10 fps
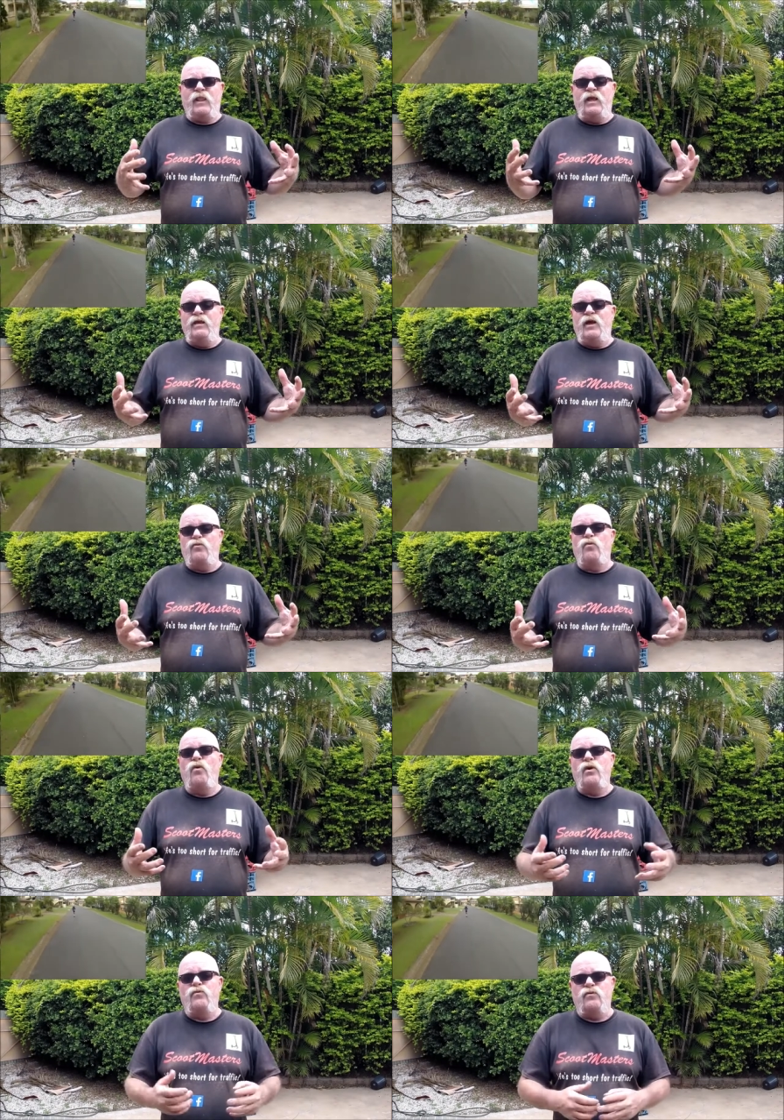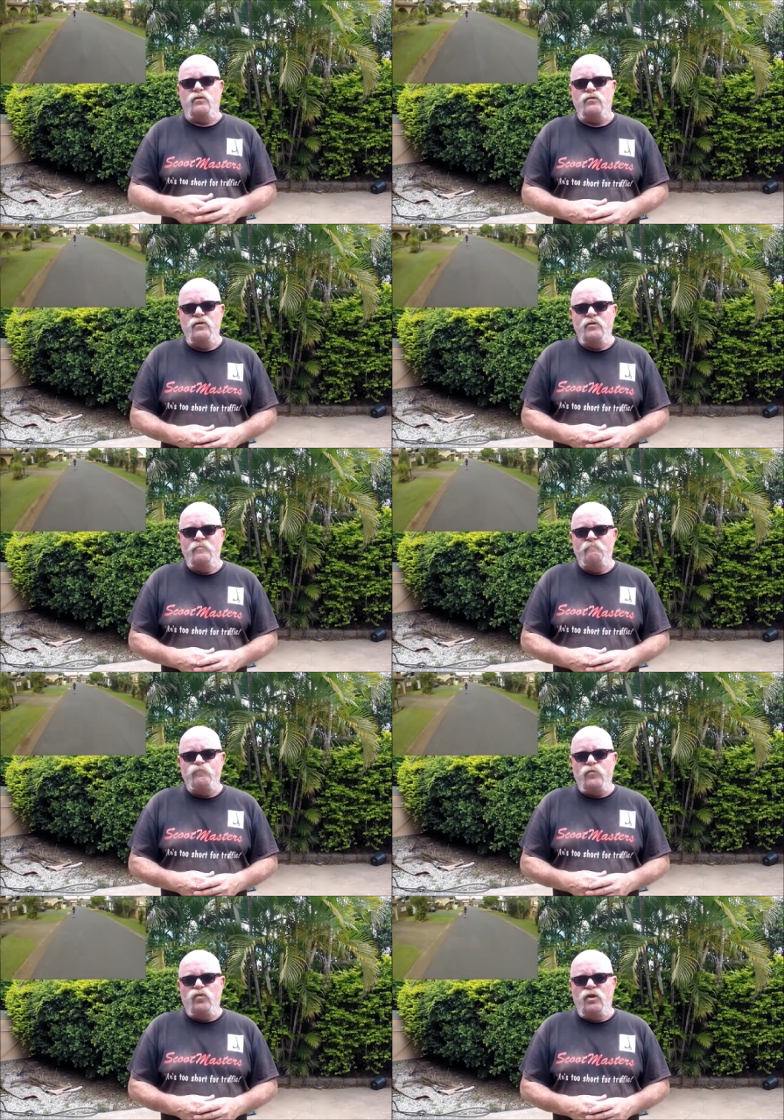kilo rider on it,
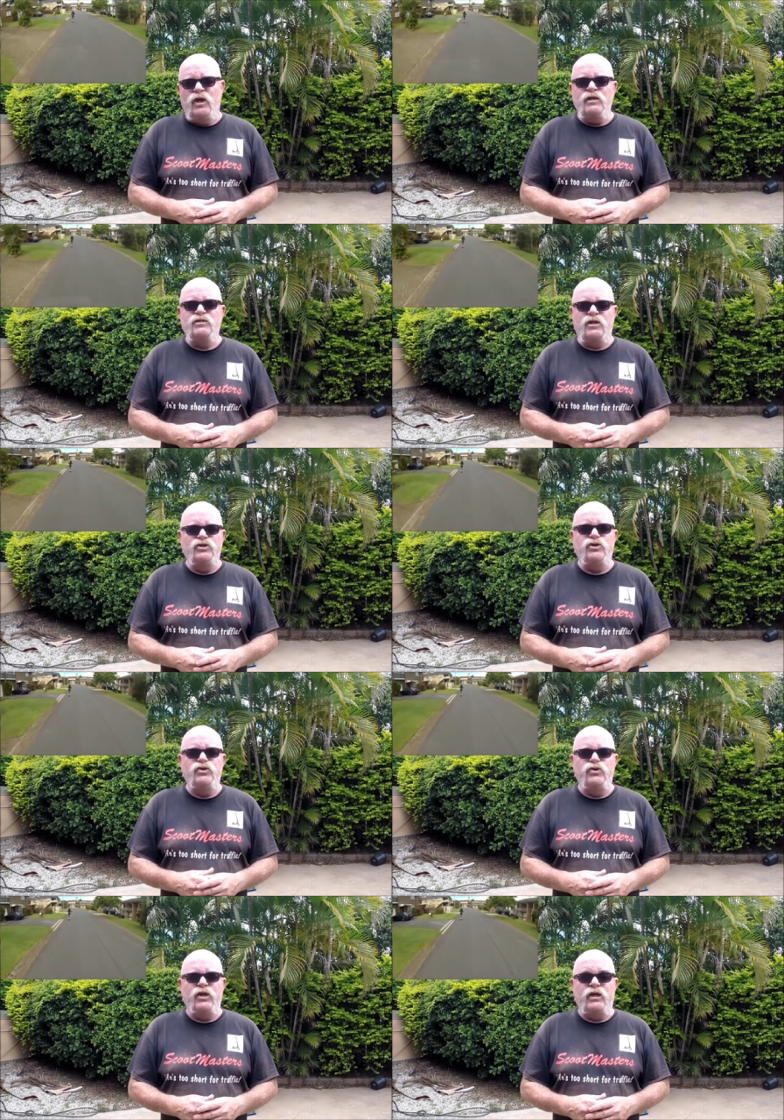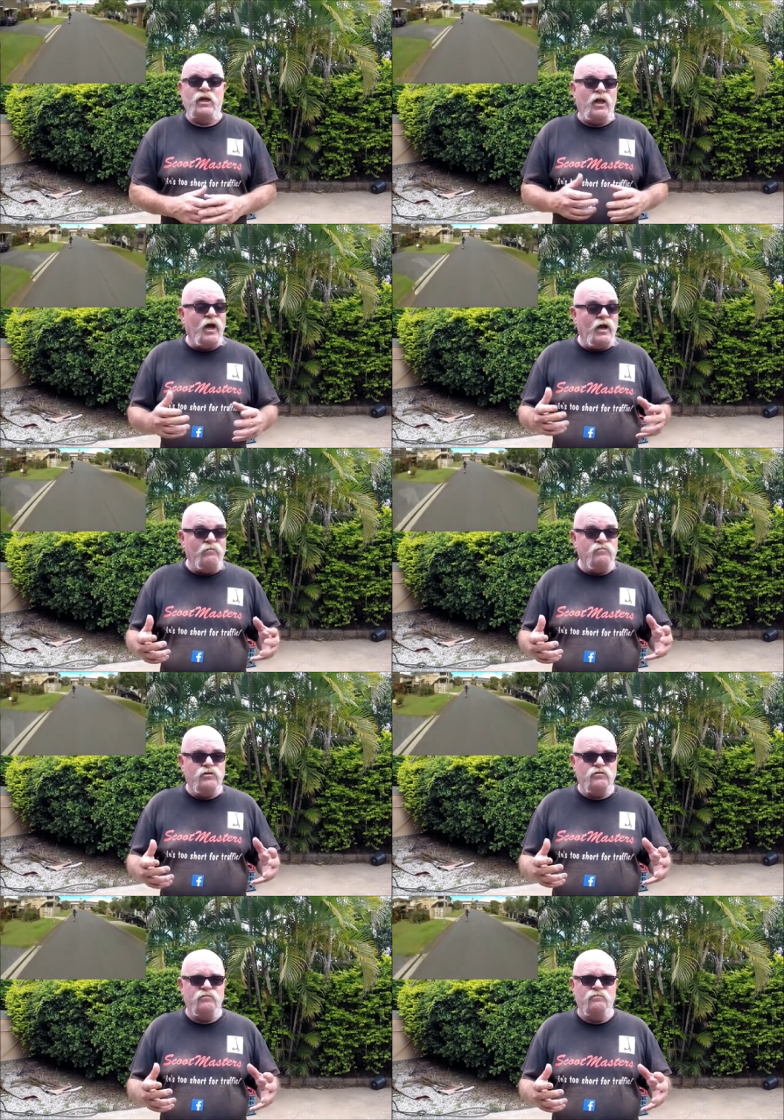will easily do the claimed
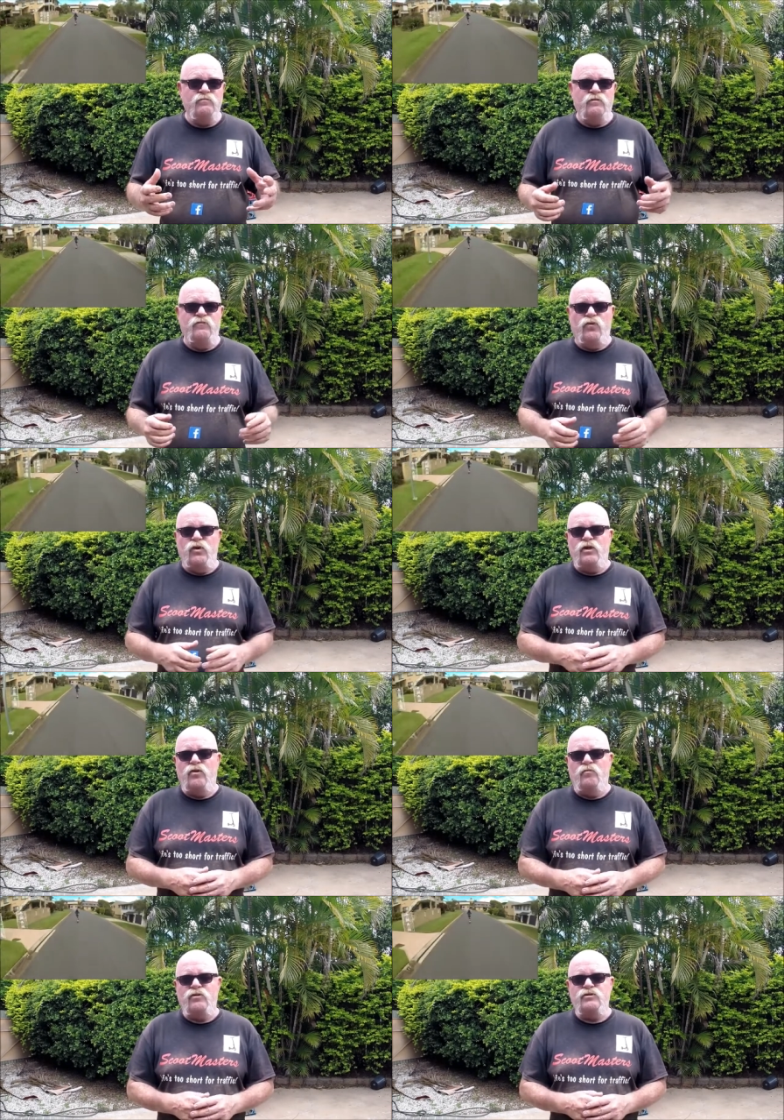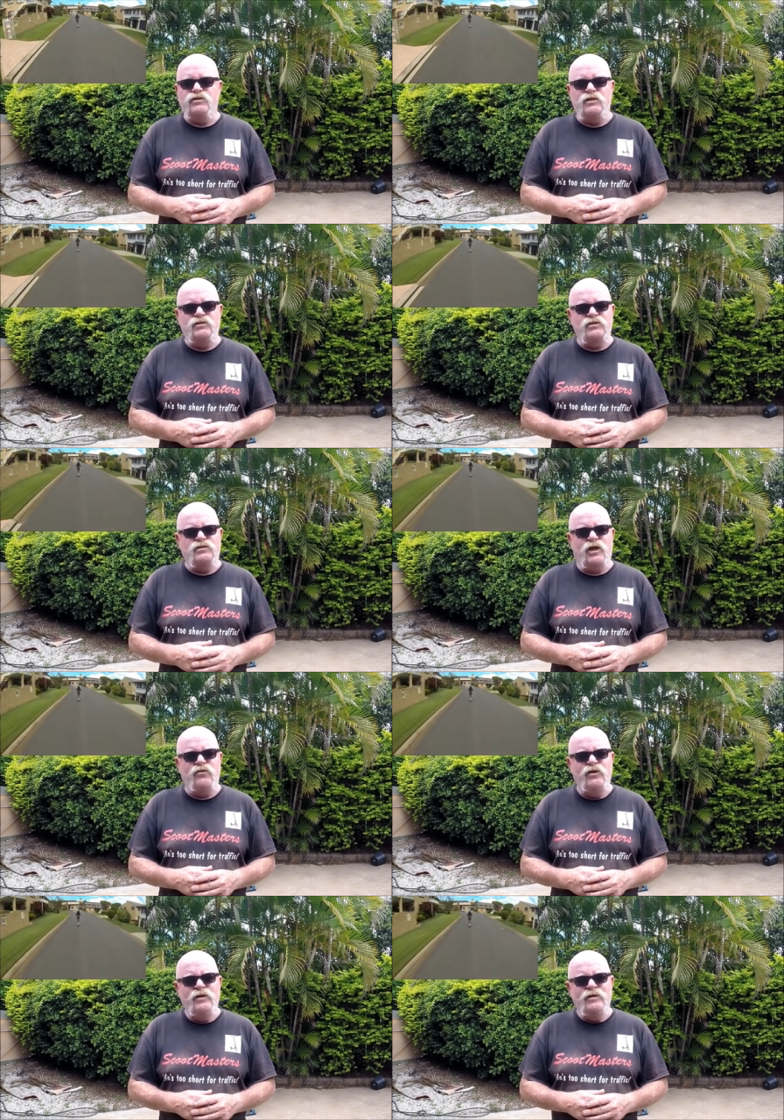40 kilometers distance. So